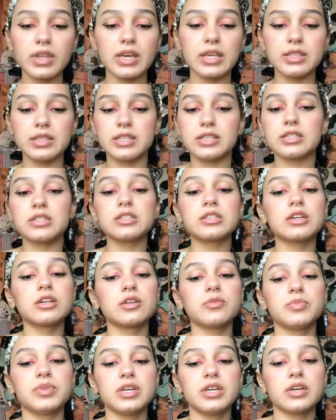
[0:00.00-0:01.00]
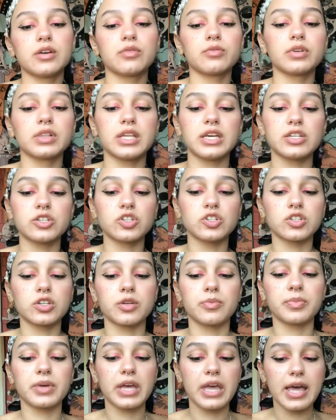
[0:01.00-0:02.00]
This is going to be a relationship
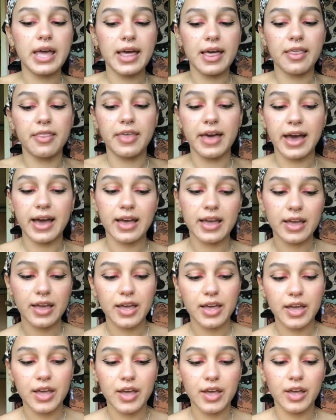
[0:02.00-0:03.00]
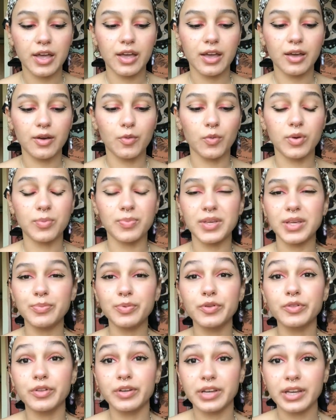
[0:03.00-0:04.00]
that when people
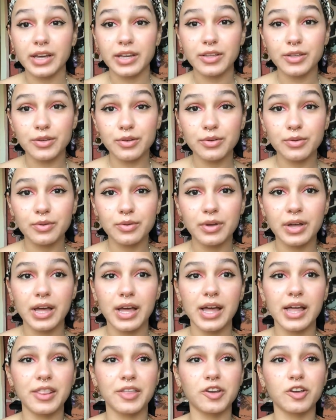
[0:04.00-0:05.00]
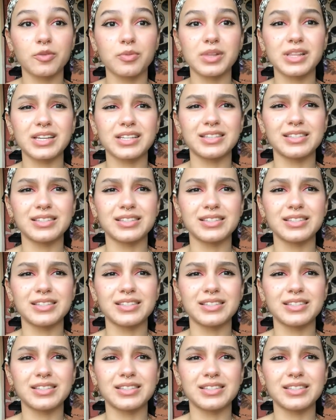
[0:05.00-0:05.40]
look at you, they're going to be like,